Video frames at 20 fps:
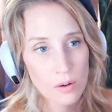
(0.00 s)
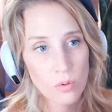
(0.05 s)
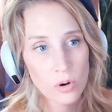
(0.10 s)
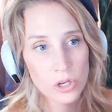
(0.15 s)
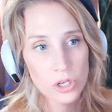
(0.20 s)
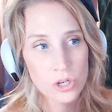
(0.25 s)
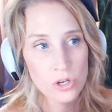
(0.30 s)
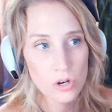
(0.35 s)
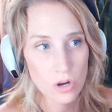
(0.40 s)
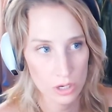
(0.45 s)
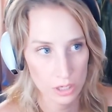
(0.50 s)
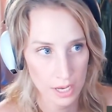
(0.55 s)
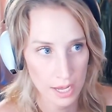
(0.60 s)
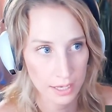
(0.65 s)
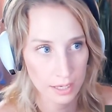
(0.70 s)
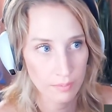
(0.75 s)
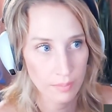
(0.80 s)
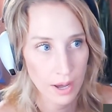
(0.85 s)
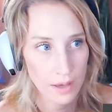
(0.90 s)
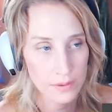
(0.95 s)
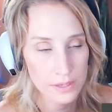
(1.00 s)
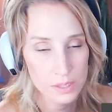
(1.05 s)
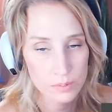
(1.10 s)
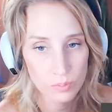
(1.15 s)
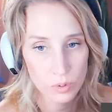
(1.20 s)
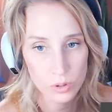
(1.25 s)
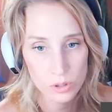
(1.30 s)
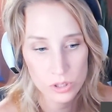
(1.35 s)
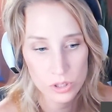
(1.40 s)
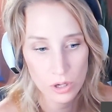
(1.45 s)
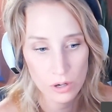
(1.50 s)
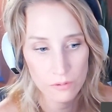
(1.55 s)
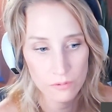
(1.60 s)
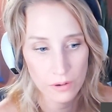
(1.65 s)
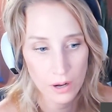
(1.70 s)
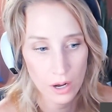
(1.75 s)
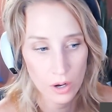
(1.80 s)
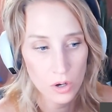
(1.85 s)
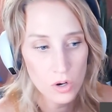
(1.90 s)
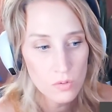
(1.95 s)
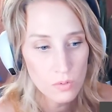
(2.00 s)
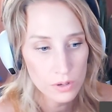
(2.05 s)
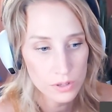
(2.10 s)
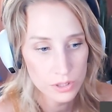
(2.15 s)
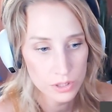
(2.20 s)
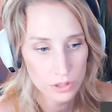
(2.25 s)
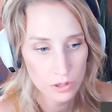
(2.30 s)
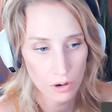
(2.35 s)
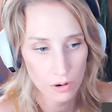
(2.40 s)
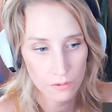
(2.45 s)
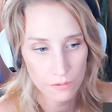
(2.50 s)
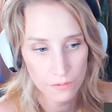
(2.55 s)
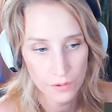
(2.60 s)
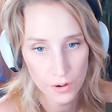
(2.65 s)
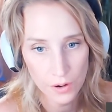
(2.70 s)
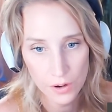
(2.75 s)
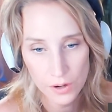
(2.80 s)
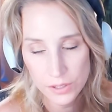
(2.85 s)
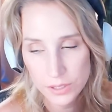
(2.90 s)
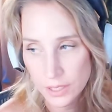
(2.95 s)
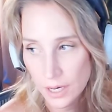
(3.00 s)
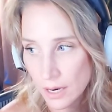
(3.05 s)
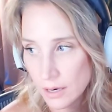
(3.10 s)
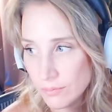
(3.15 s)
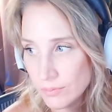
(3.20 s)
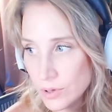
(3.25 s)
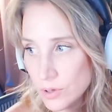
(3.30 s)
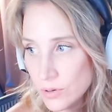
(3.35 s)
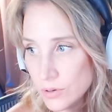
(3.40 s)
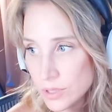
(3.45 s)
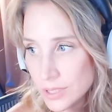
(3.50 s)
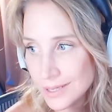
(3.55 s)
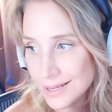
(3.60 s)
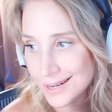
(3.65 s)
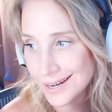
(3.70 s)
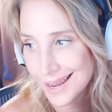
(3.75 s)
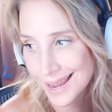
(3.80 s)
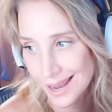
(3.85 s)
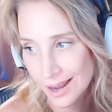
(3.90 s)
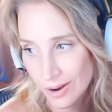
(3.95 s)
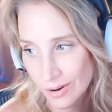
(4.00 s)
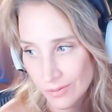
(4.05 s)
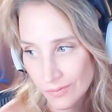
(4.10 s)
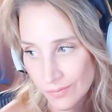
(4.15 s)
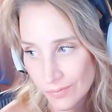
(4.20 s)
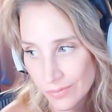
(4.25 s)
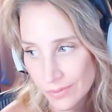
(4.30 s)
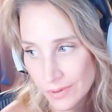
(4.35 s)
What do you not like about this book so far? Who wants to go first? Unmute now.